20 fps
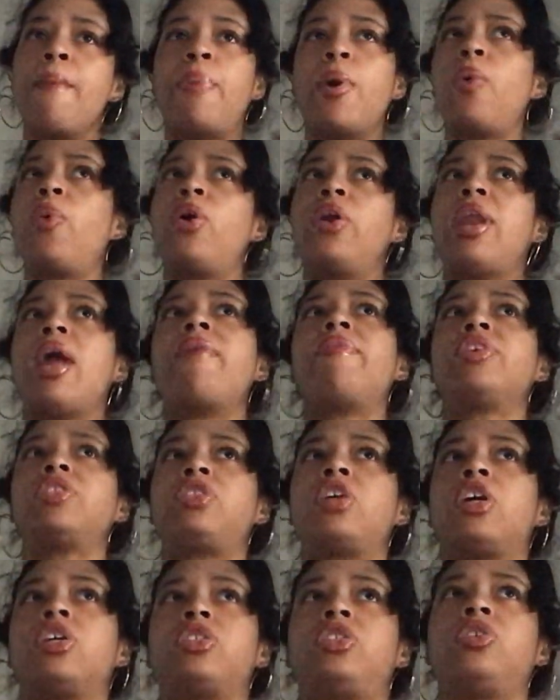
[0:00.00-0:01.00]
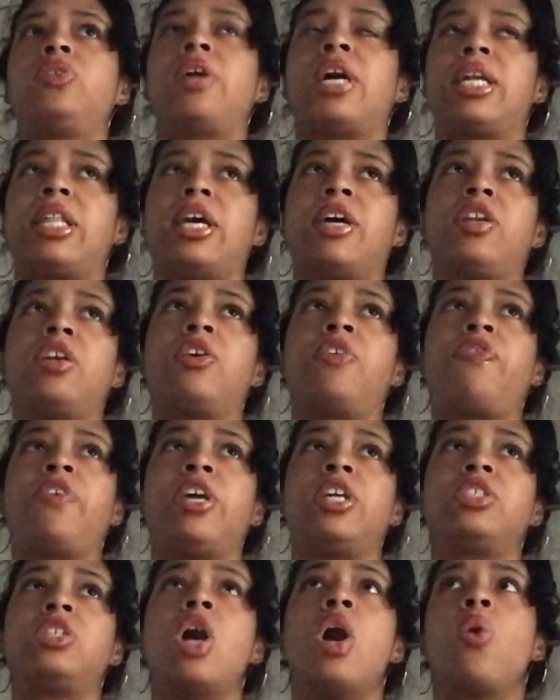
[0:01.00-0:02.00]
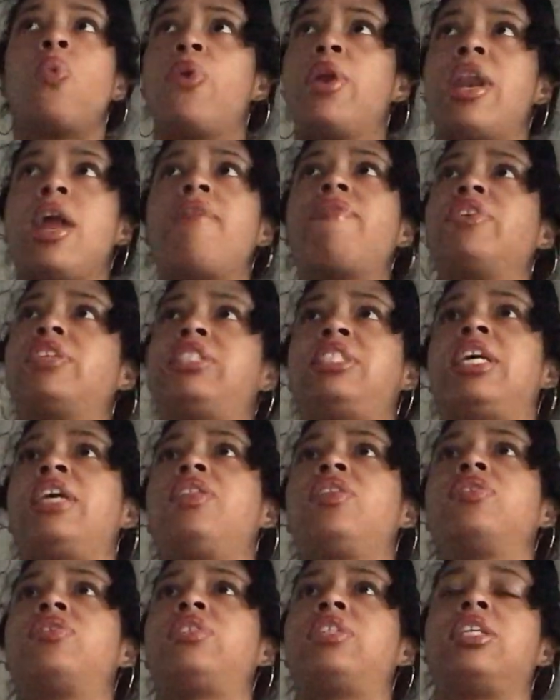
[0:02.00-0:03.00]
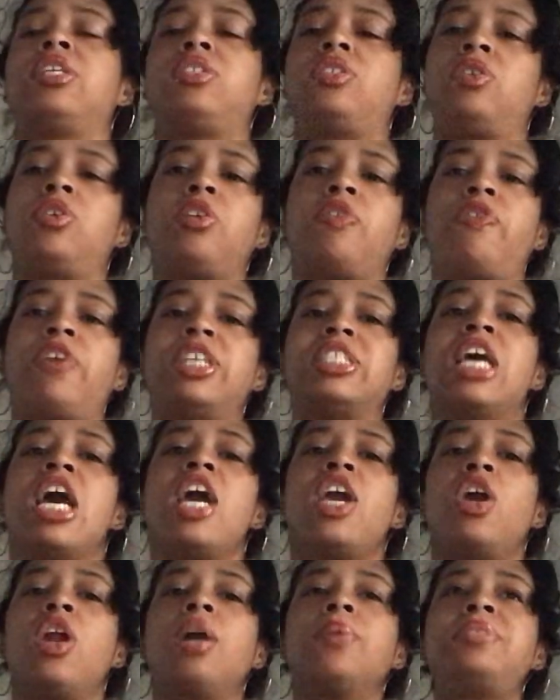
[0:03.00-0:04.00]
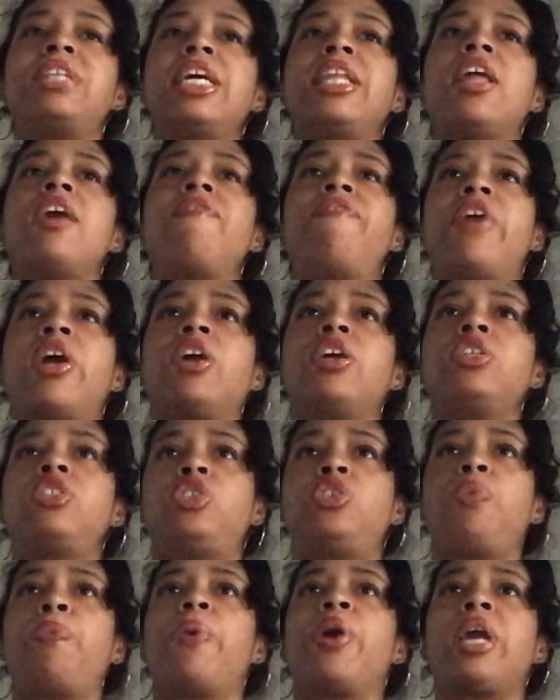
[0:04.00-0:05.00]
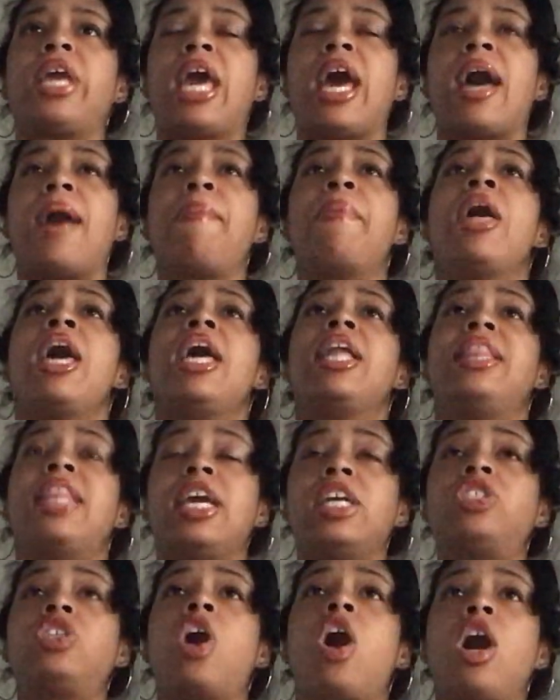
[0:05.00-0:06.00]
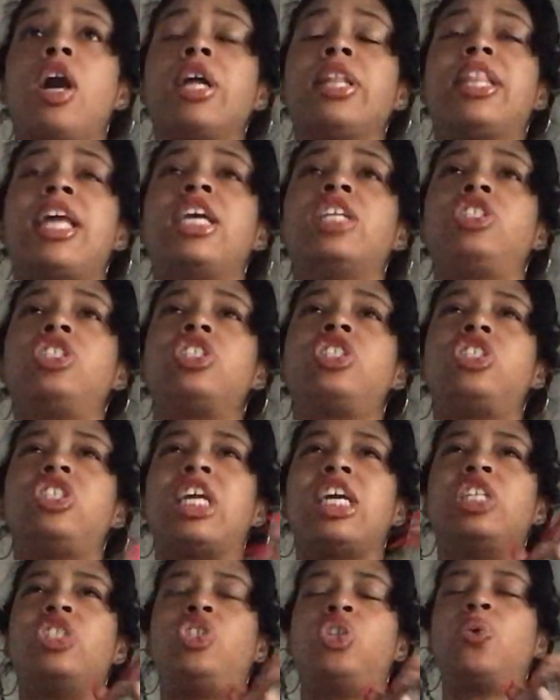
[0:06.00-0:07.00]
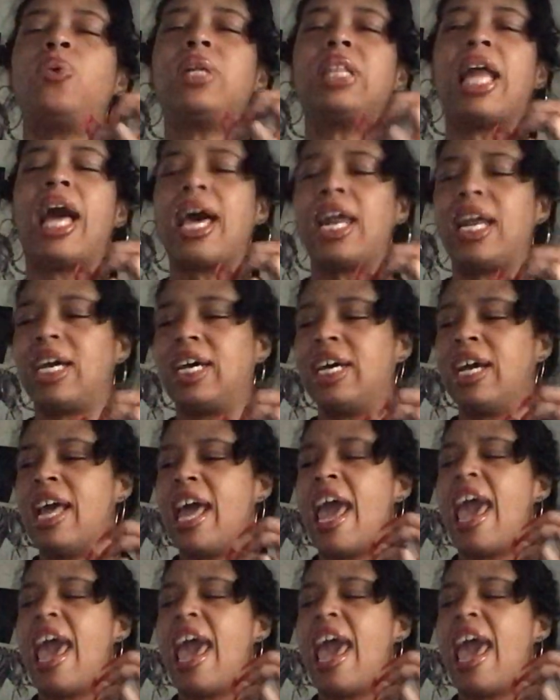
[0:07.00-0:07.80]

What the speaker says: but will never talk to you like that in your face, will never say those things to you in your face. You know what I'm saying? They're very super cap. They talk, they do a lot of